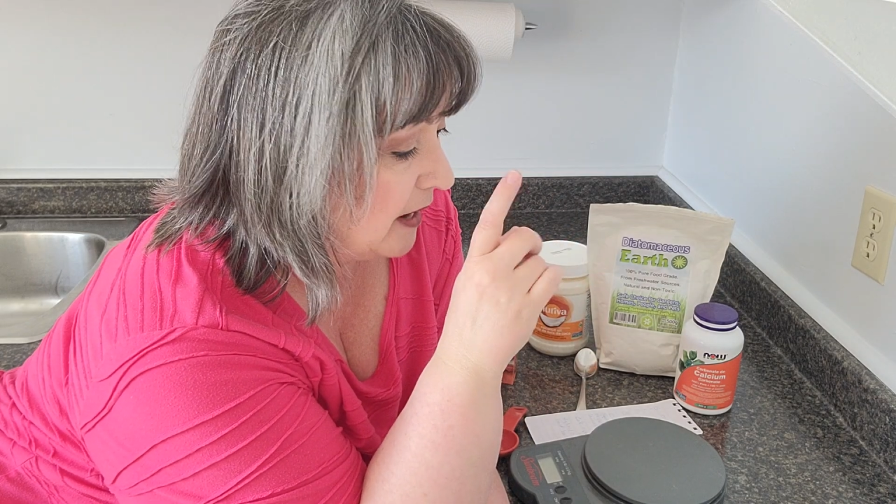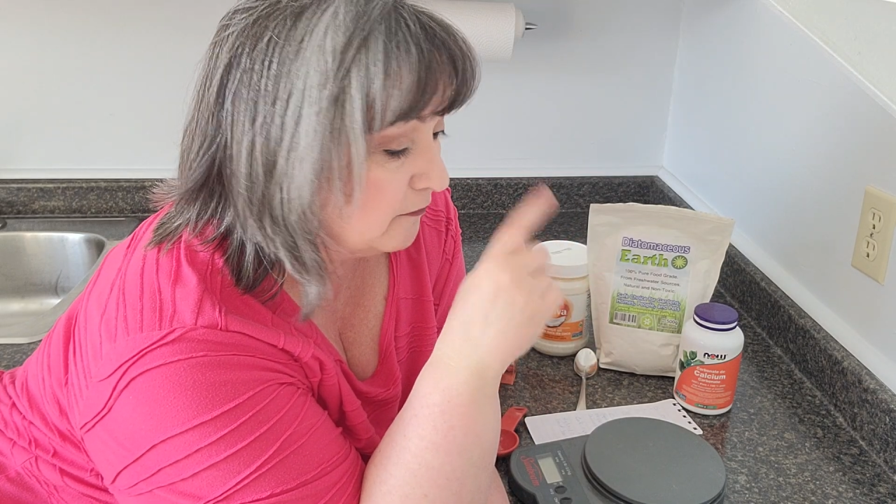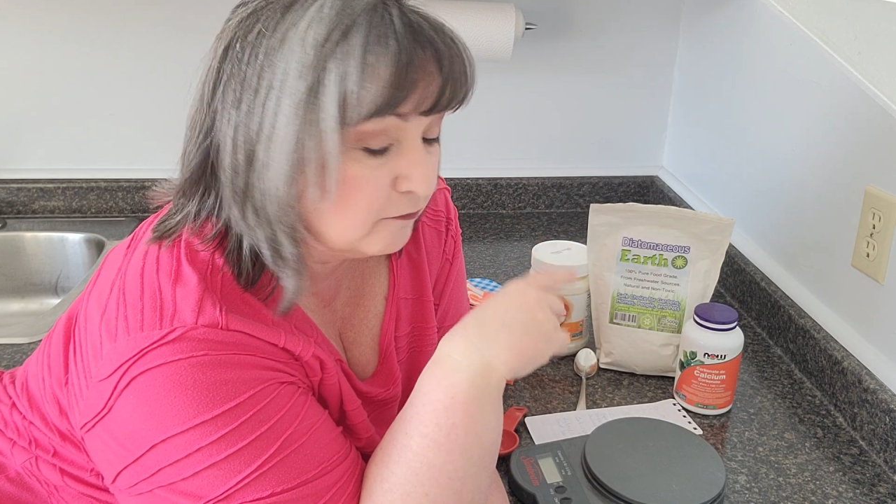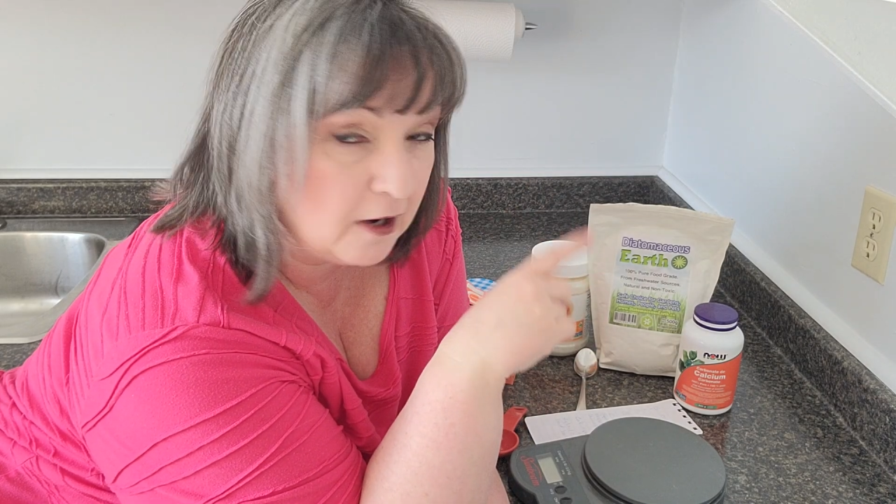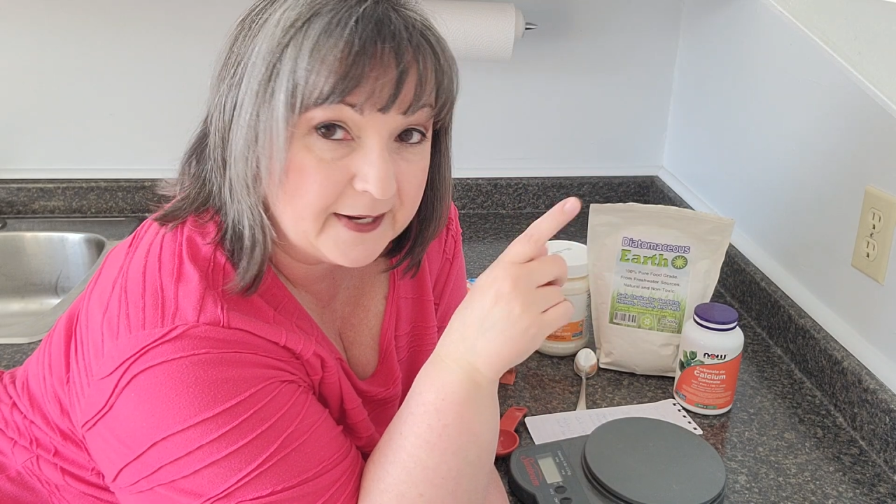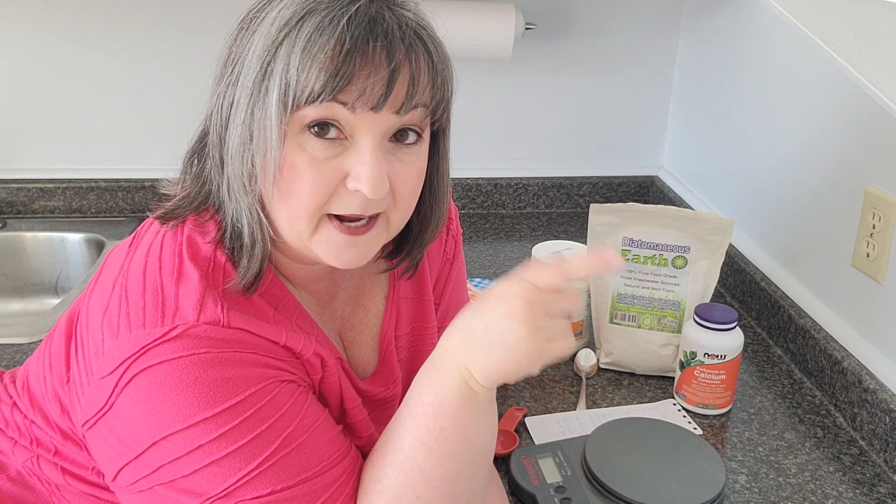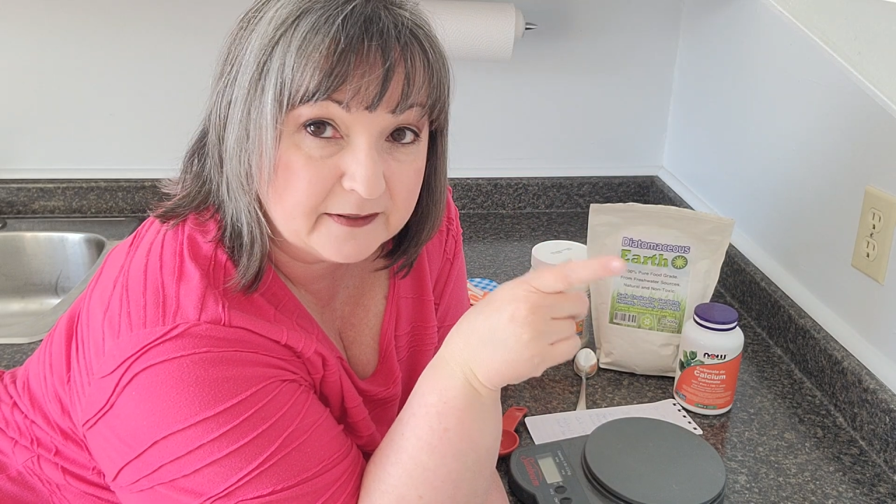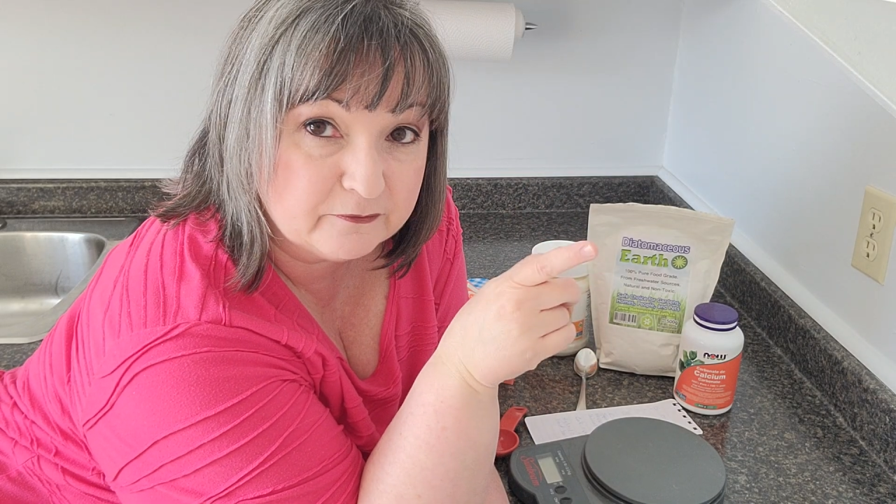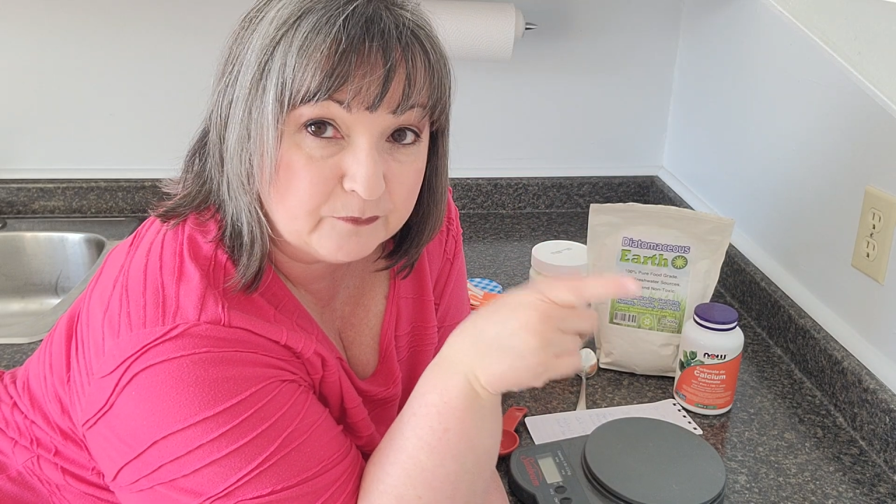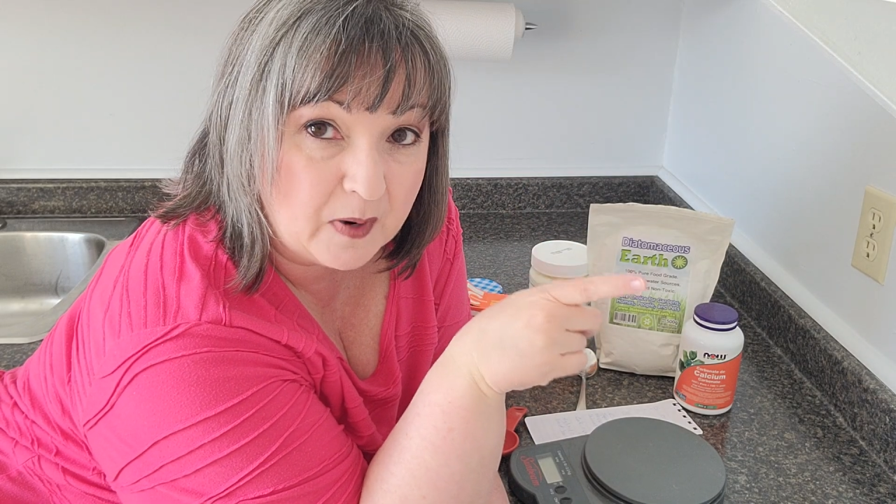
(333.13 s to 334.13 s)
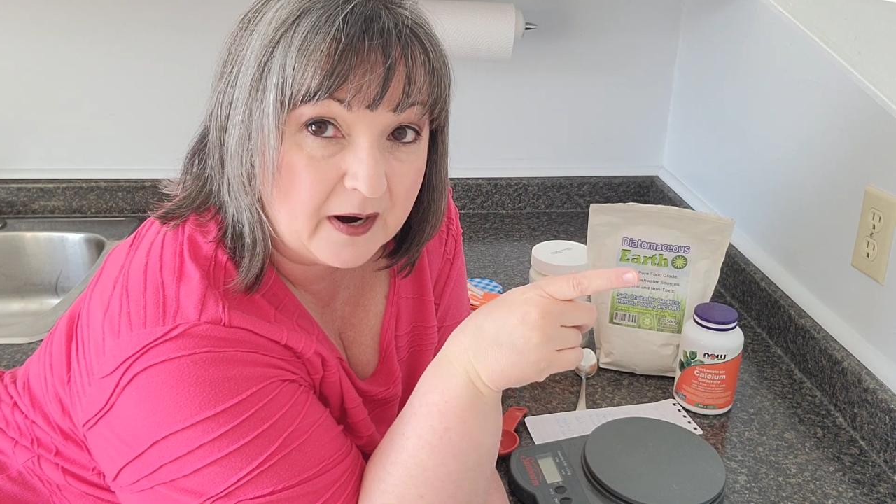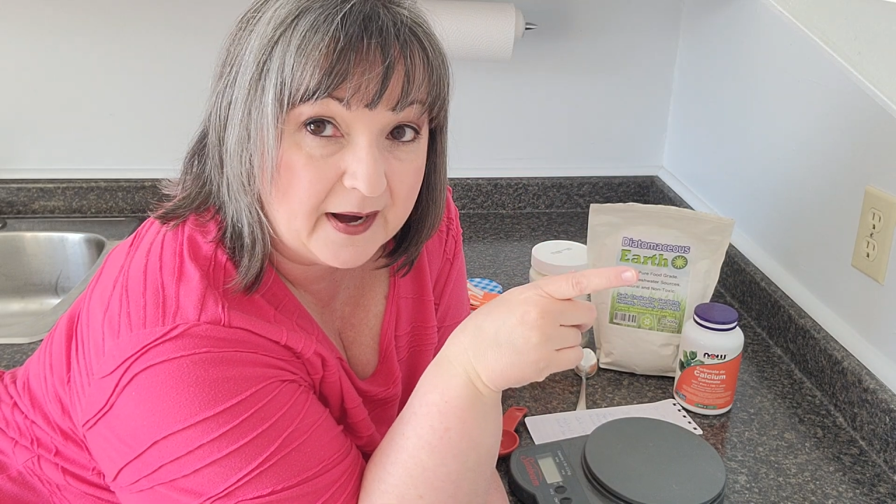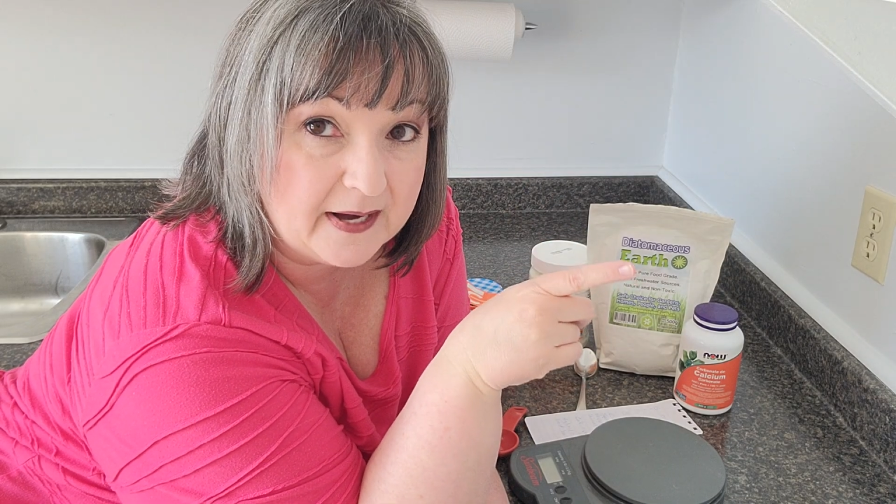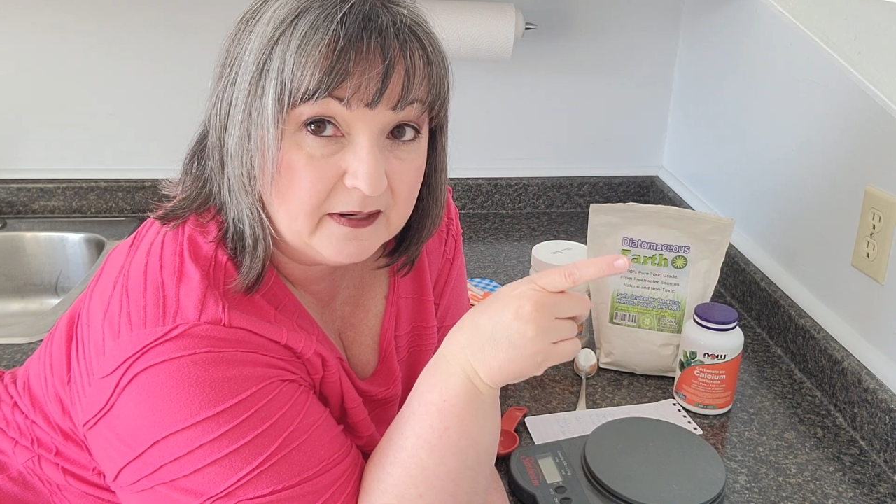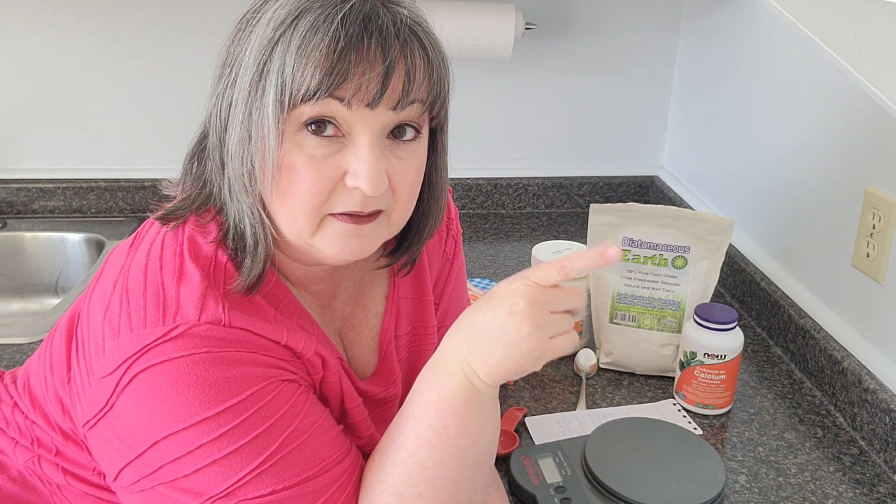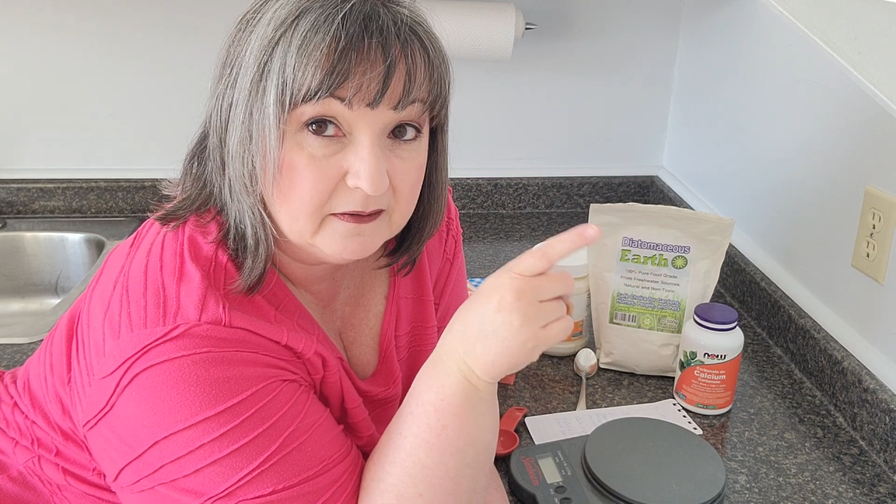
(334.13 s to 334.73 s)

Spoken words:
I've run out of my